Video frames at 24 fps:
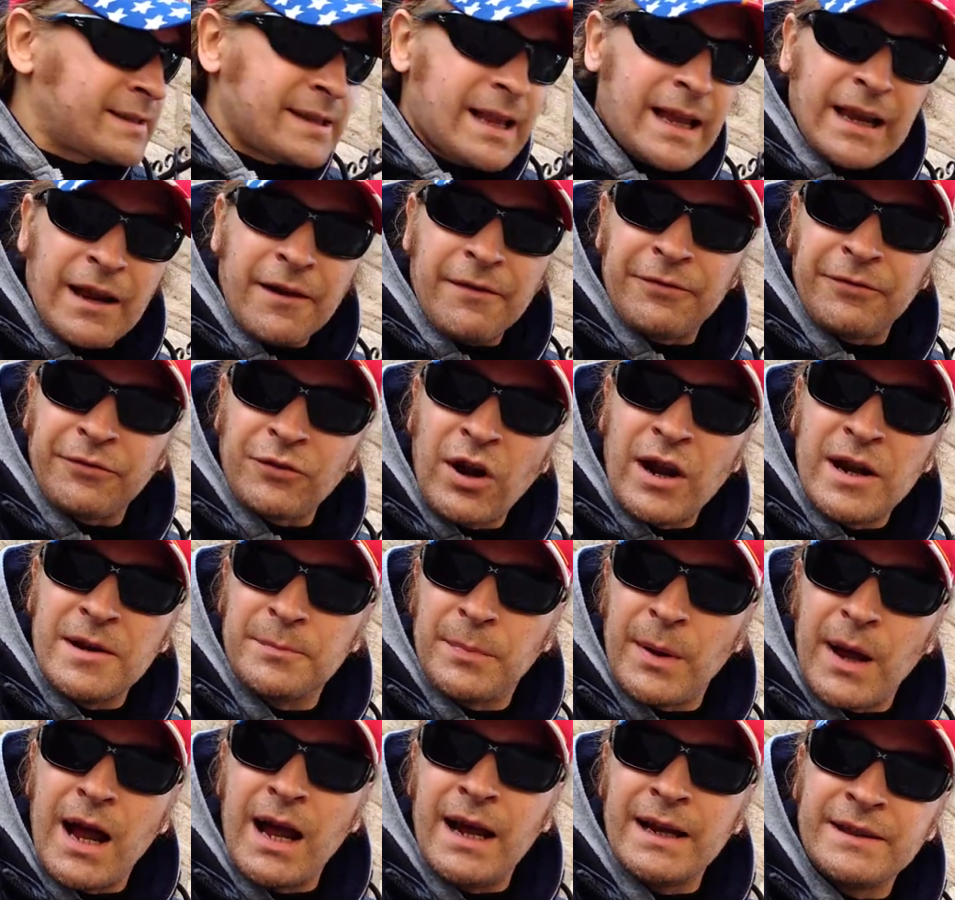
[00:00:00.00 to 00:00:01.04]
It's like a front
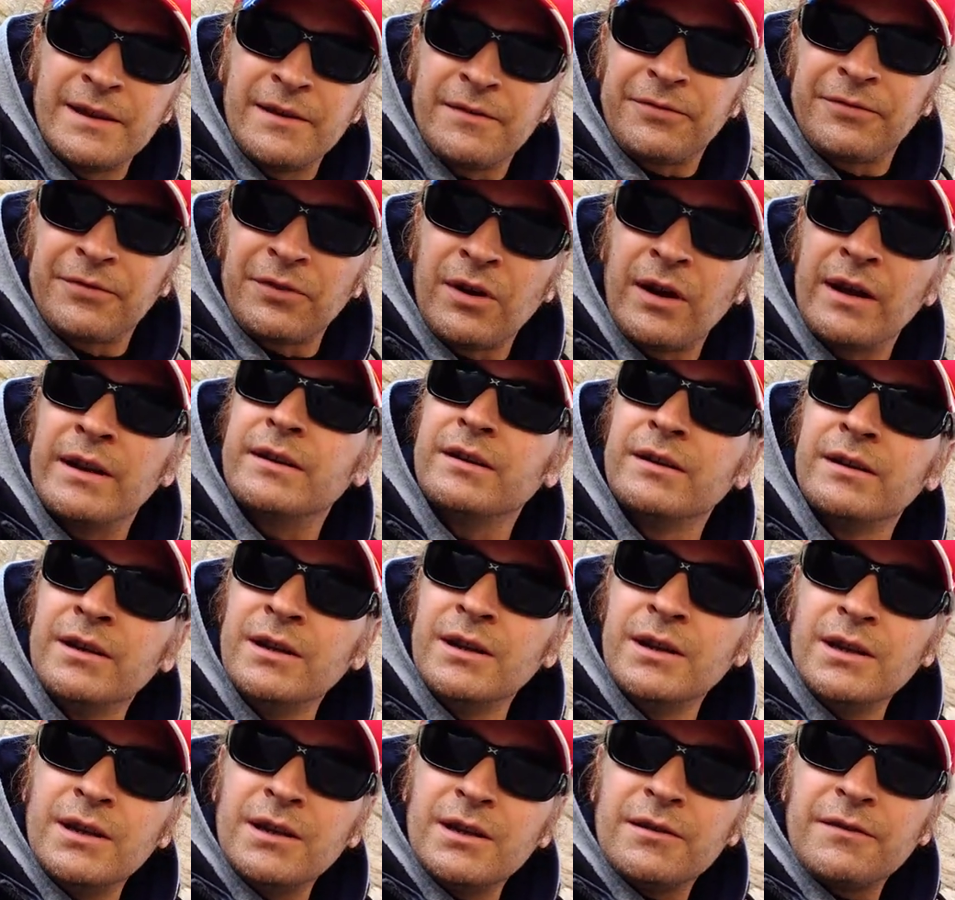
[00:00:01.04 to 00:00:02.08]
behind the front
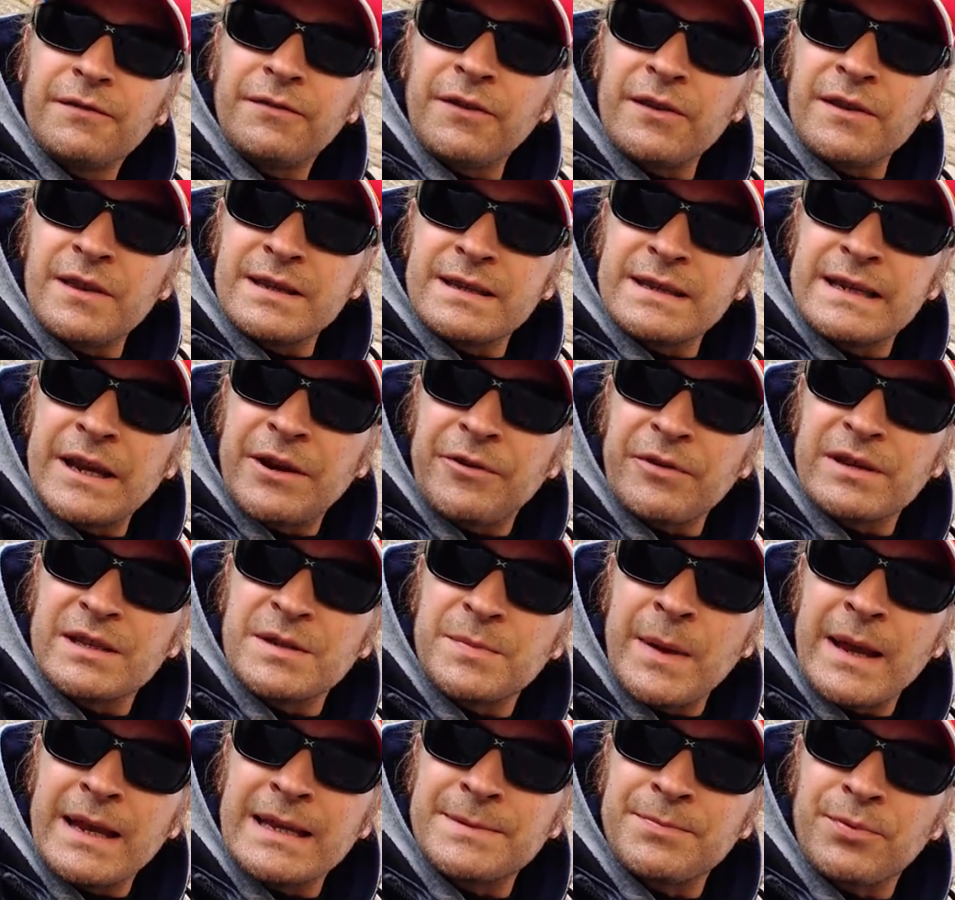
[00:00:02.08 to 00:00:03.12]
for the secret
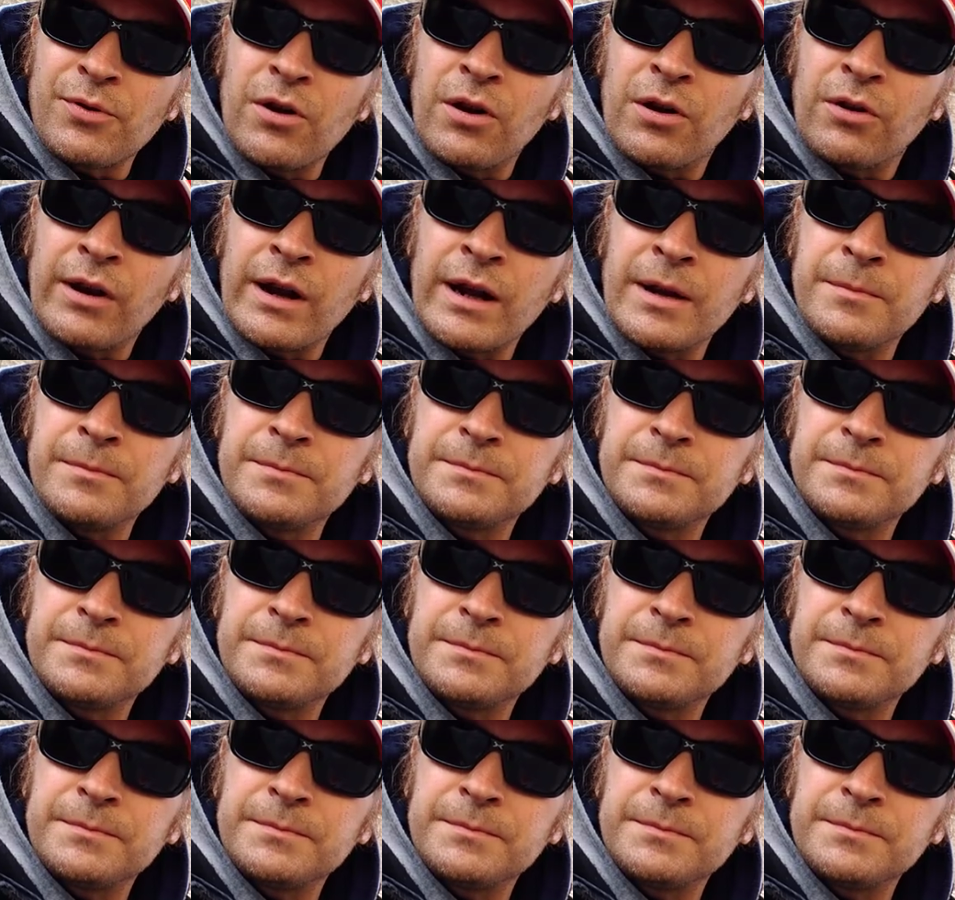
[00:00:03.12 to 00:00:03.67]
space program.